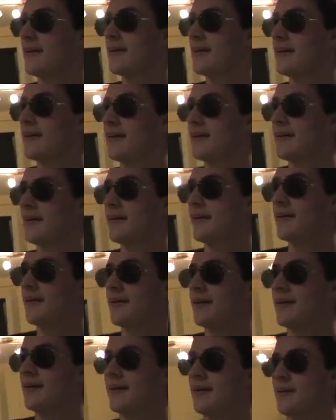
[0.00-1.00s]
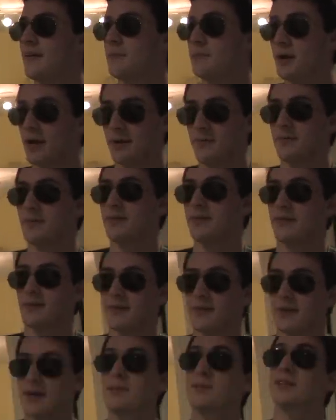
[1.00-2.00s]
this today? Pay.
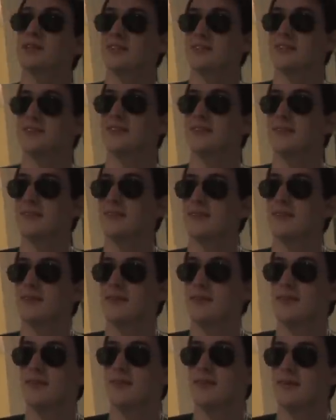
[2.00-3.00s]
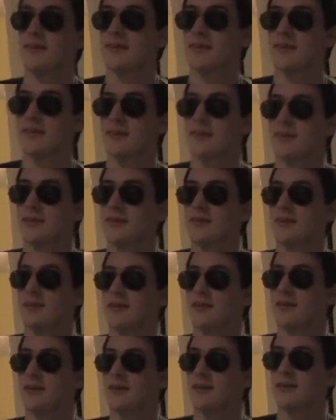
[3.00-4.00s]
How yeah. much?
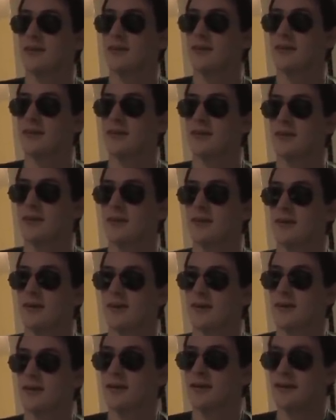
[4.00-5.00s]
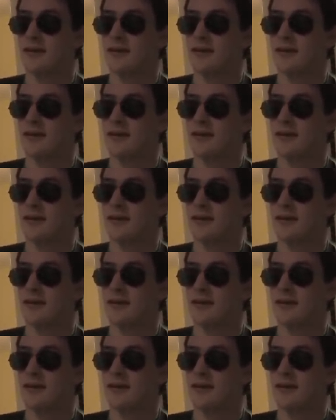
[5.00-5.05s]
It's what is this?